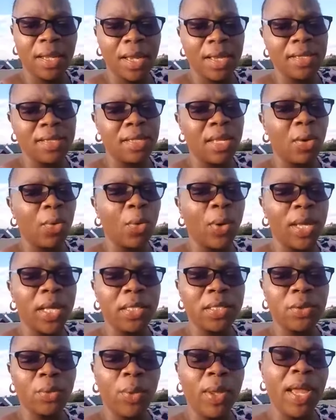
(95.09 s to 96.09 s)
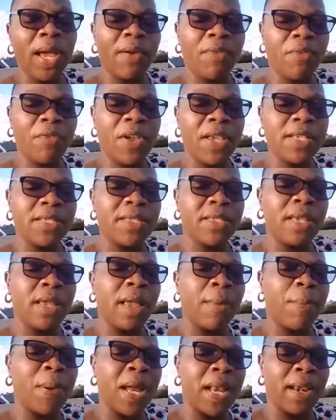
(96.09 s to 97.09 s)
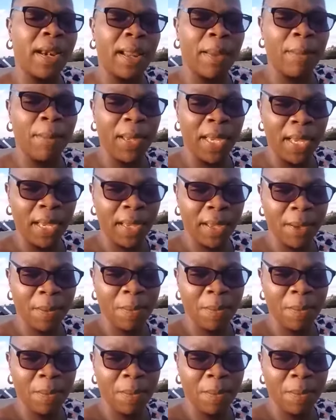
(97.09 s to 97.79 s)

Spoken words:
as the world, we are facing a pandemic.